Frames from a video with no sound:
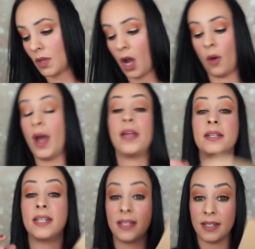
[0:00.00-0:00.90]
Oh,
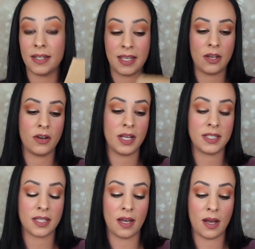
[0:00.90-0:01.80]
and here is,
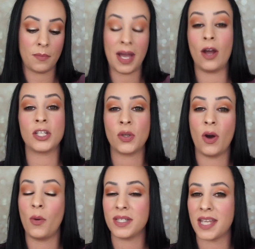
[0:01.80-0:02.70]
I also
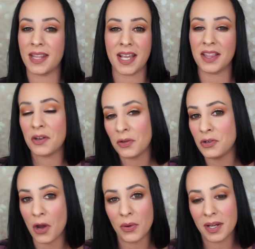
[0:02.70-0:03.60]
always get like a little
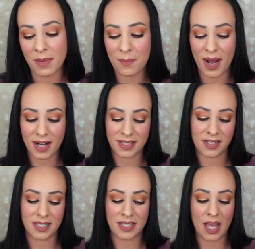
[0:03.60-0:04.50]
note in my box, and it
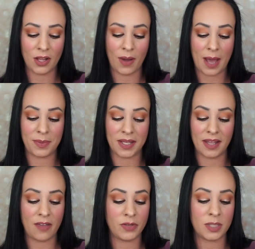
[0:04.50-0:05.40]
says, "Hello, Abby.
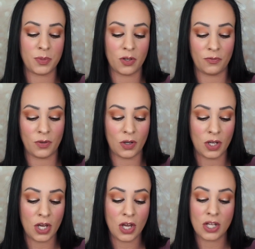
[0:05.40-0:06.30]
Life is beautiful.
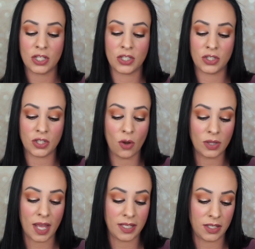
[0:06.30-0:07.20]
So
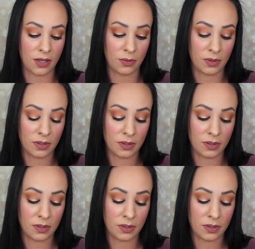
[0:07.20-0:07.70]
like you.